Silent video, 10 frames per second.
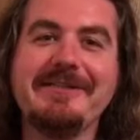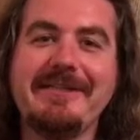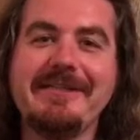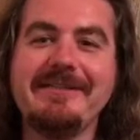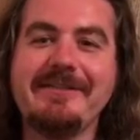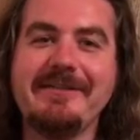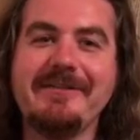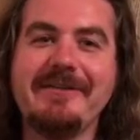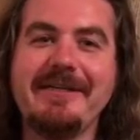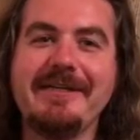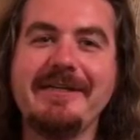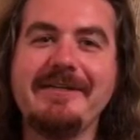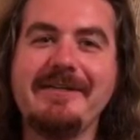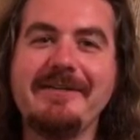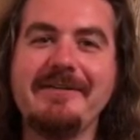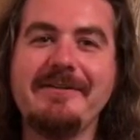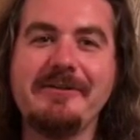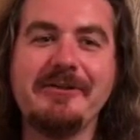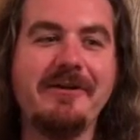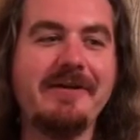little
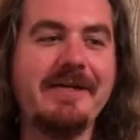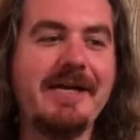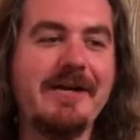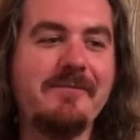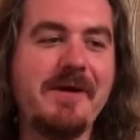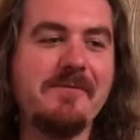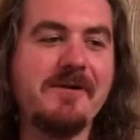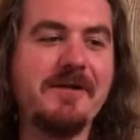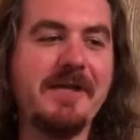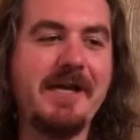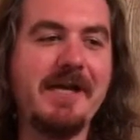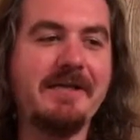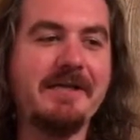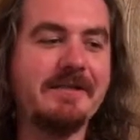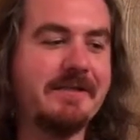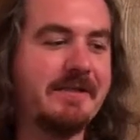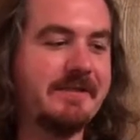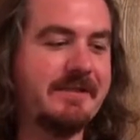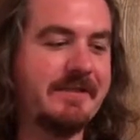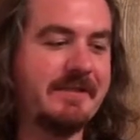journey down memory lane and
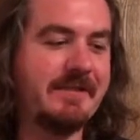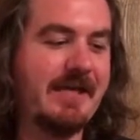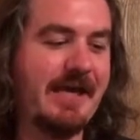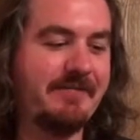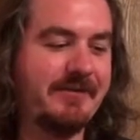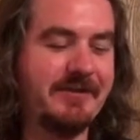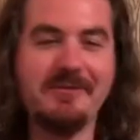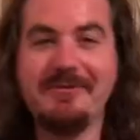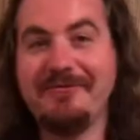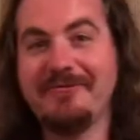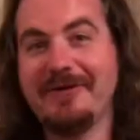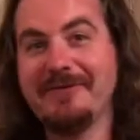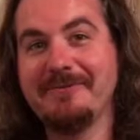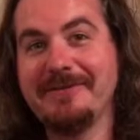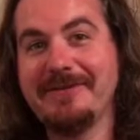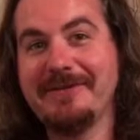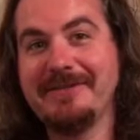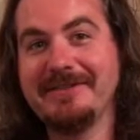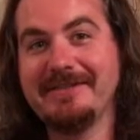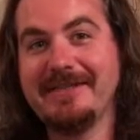having a little bit of fun with all
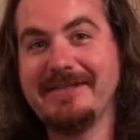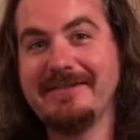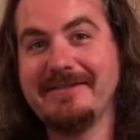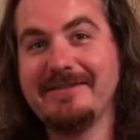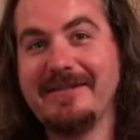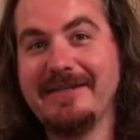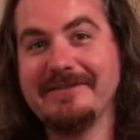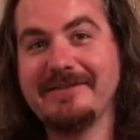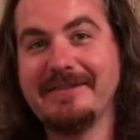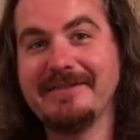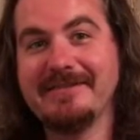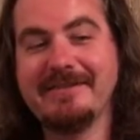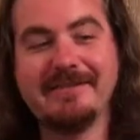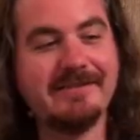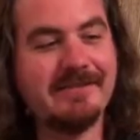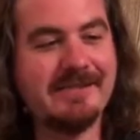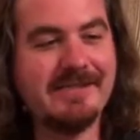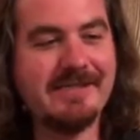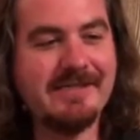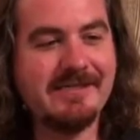these things that
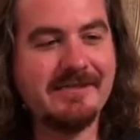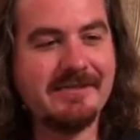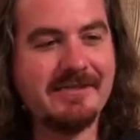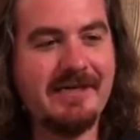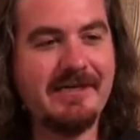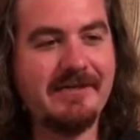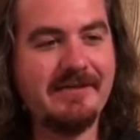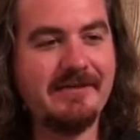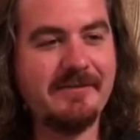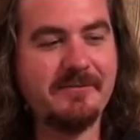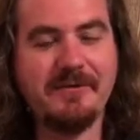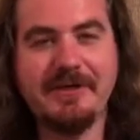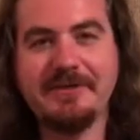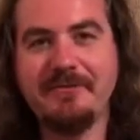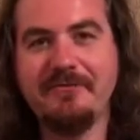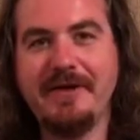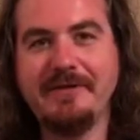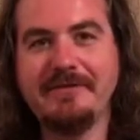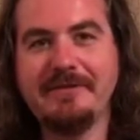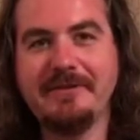just kind of bring some
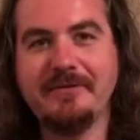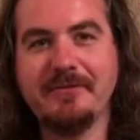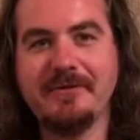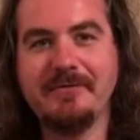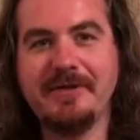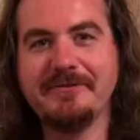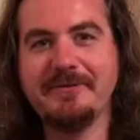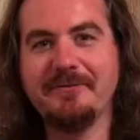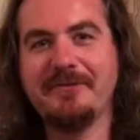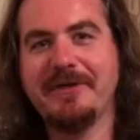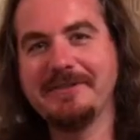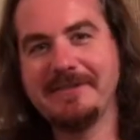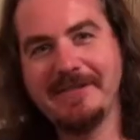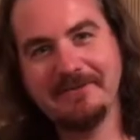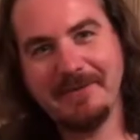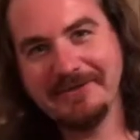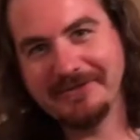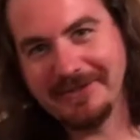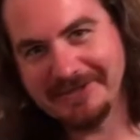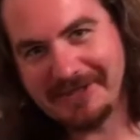fun to the world, bring some fun to life,
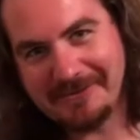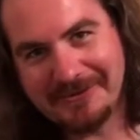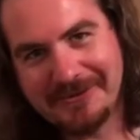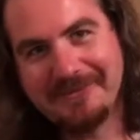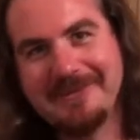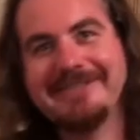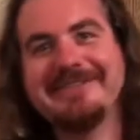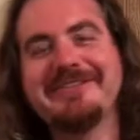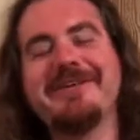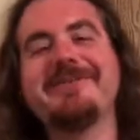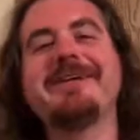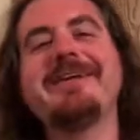spice things up a little bit. So